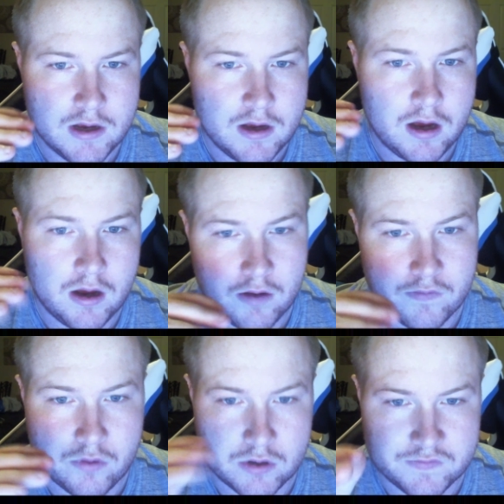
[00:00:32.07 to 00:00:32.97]
of
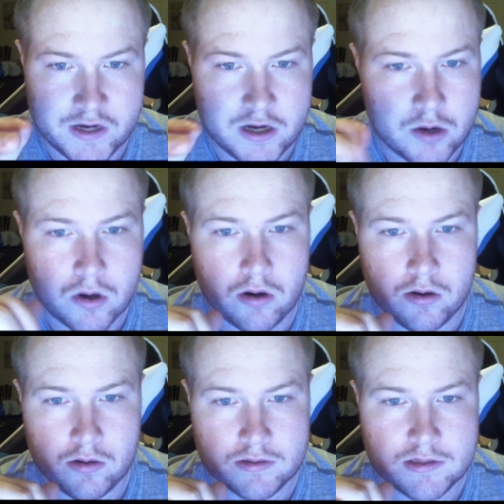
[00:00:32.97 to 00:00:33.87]
course video
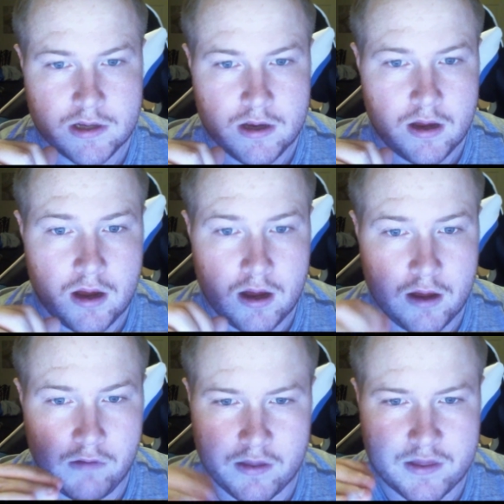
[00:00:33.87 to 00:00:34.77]
cards, a
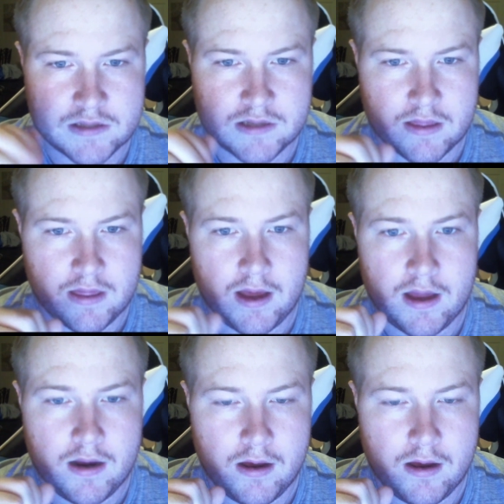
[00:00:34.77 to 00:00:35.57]
lot of things like that.